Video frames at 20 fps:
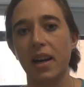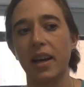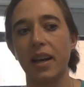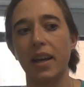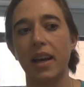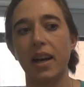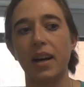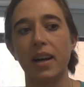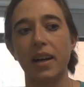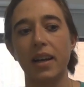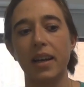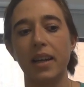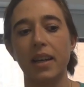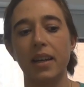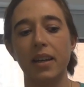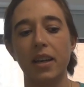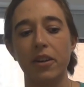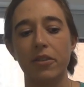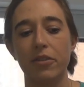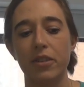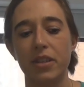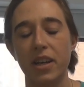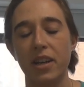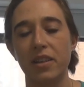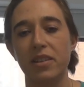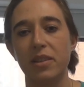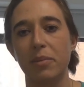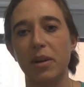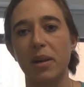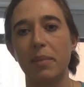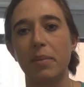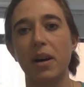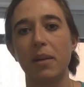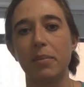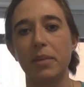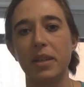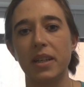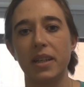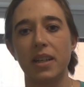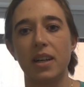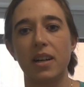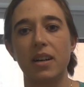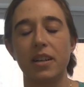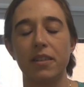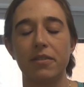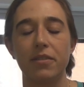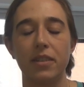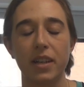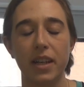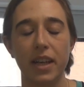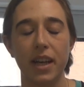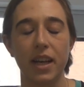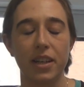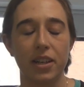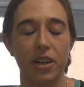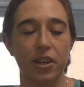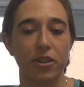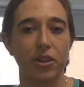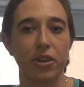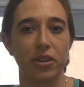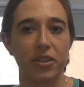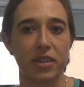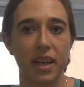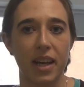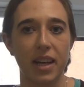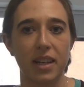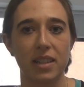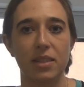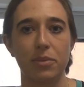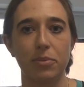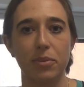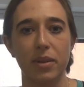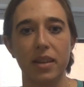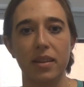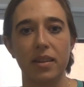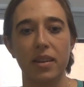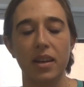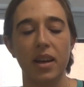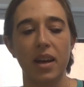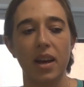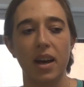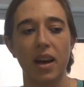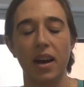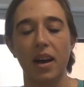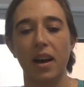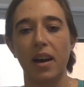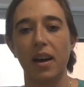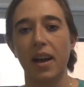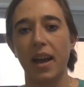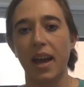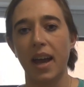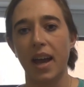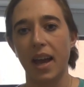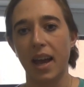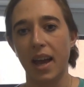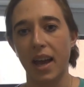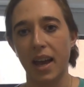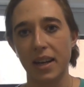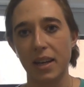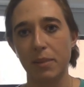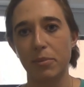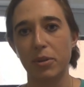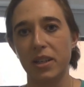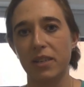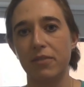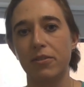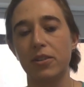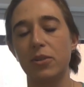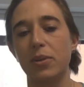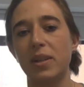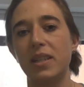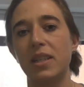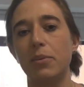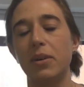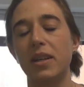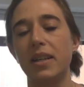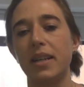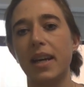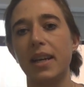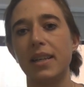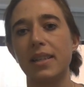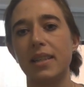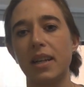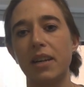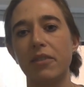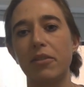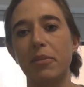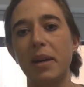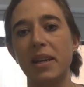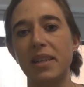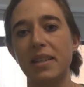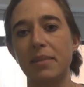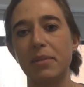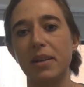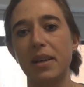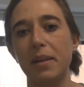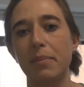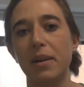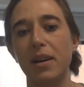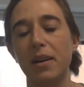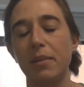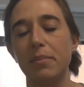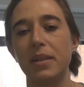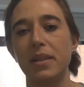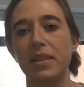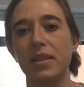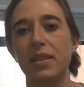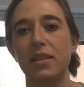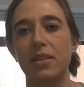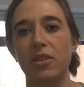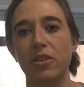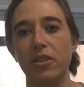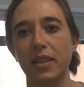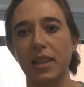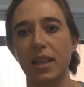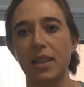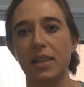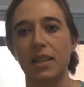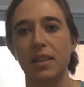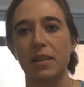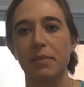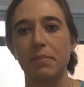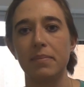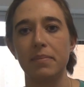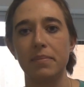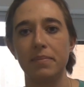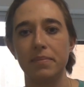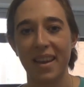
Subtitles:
I returned to my apartment in Cardiff and I had no contact with anybody for 21 days, and I remained in my apartment during that time.